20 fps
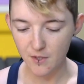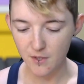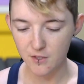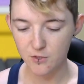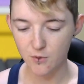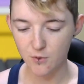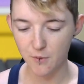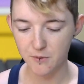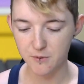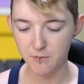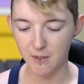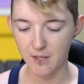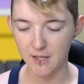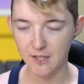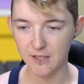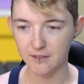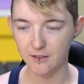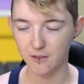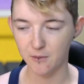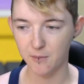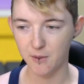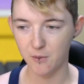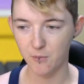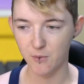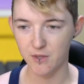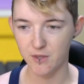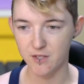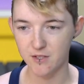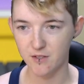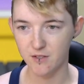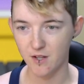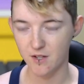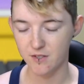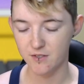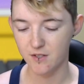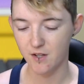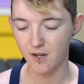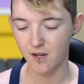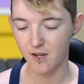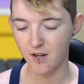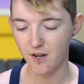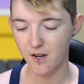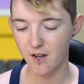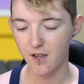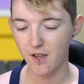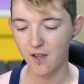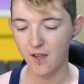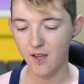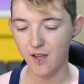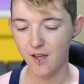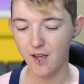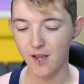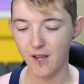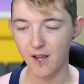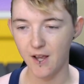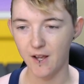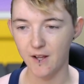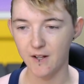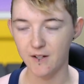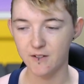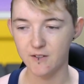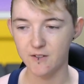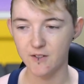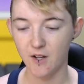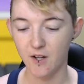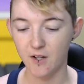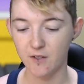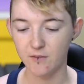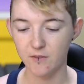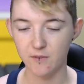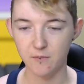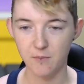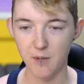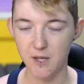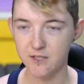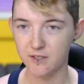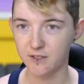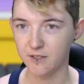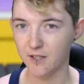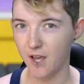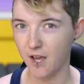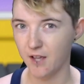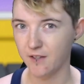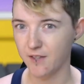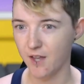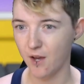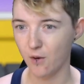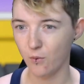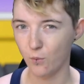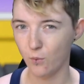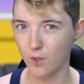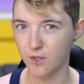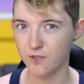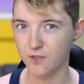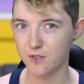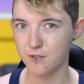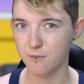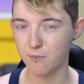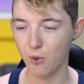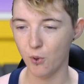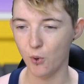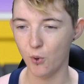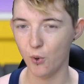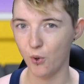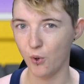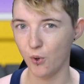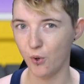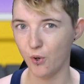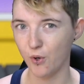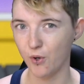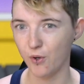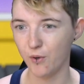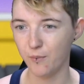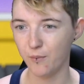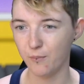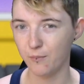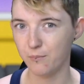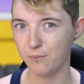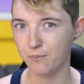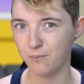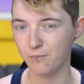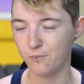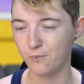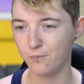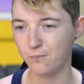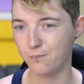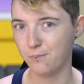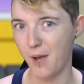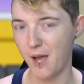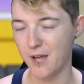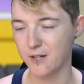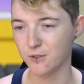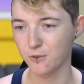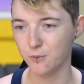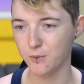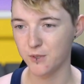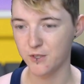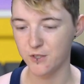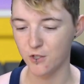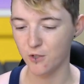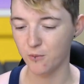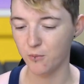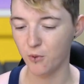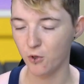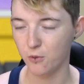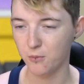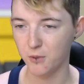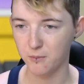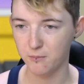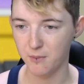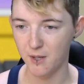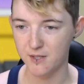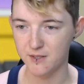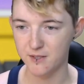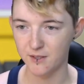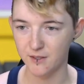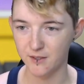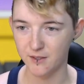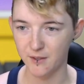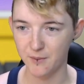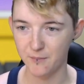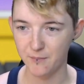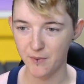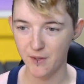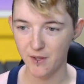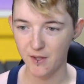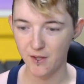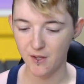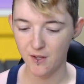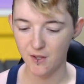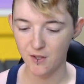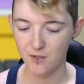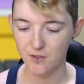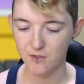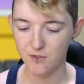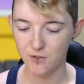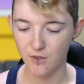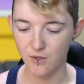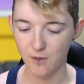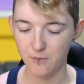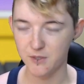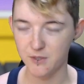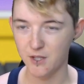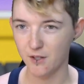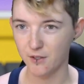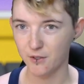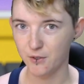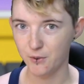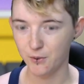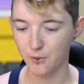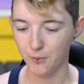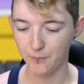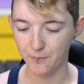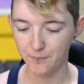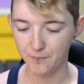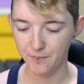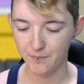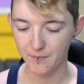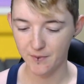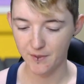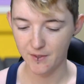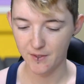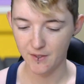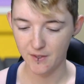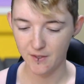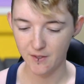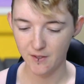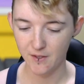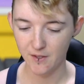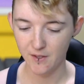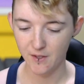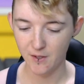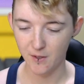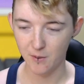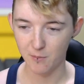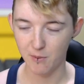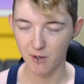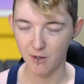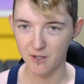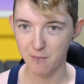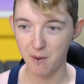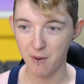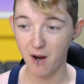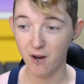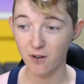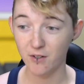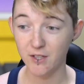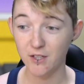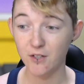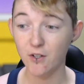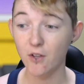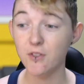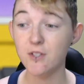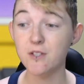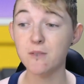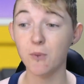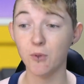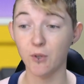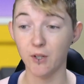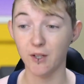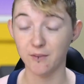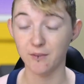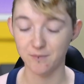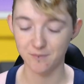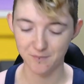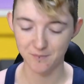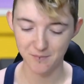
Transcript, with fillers: So I was playing a little bit with this last night, and I basically had that once per battle with the basically. So that was kind of cool. But apparently not this morning.